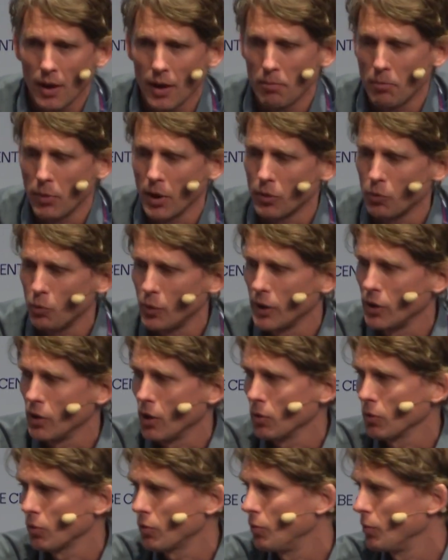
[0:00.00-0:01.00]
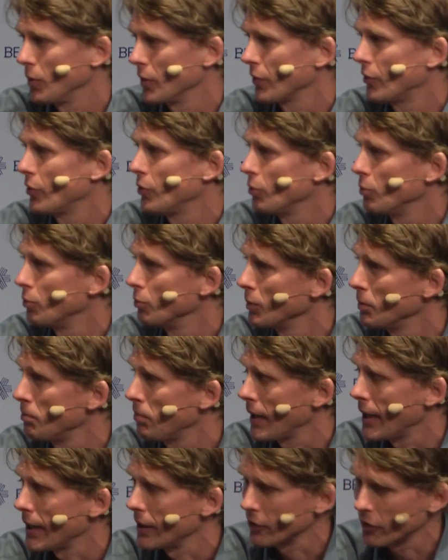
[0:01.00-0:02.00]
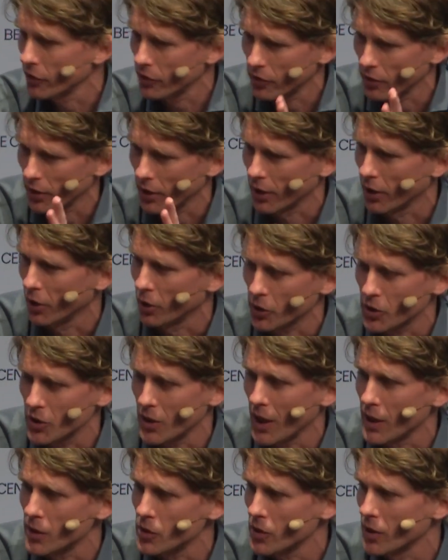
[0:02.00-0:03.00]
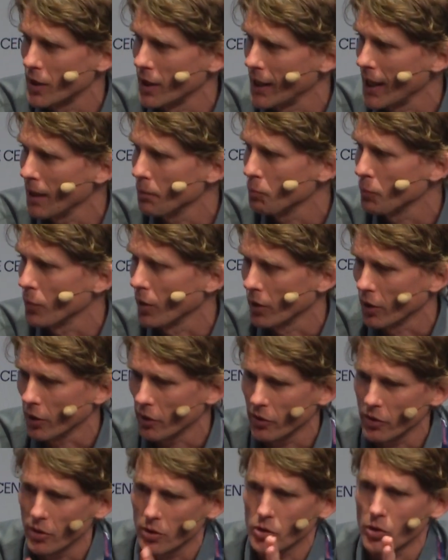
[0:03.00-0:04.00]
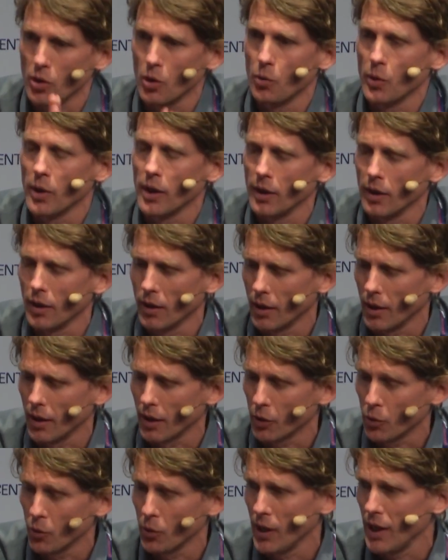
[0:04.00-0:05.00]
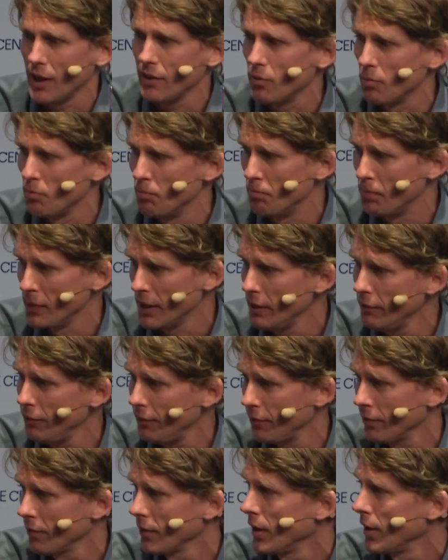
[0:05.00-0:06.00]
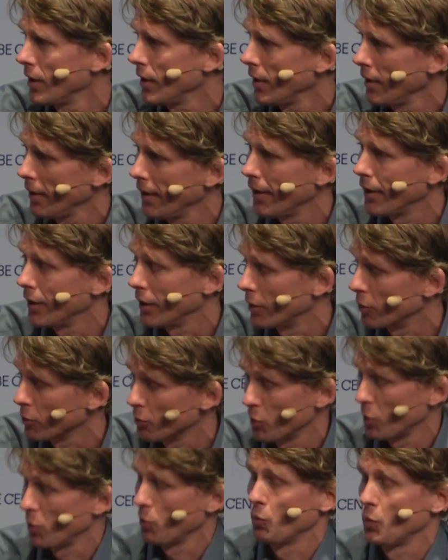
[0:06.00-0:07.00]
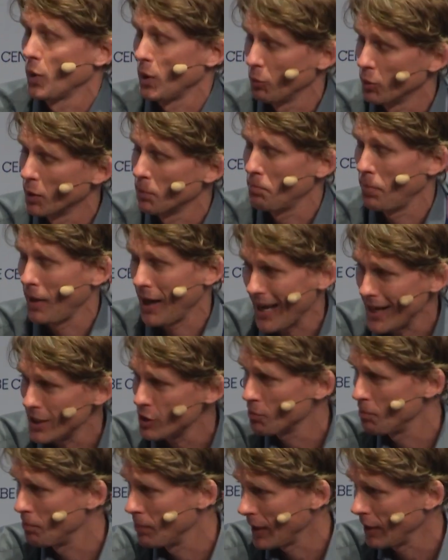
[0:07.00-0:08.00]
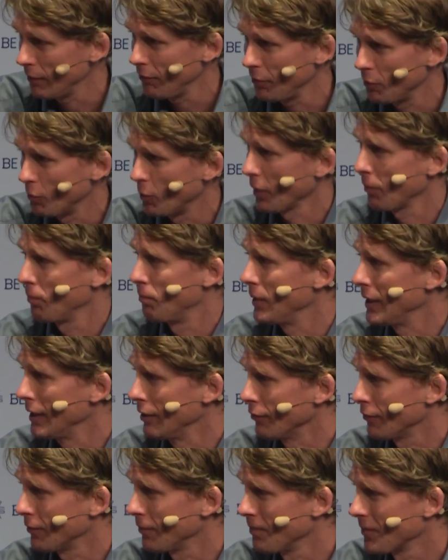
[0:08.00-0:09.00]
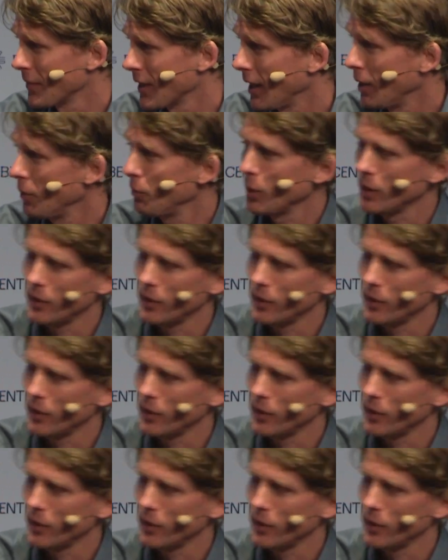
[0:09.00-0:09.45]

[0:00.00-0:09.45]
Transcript: but we don't want to replace or change the end product. So we create beef, or we replace beef with beef. And we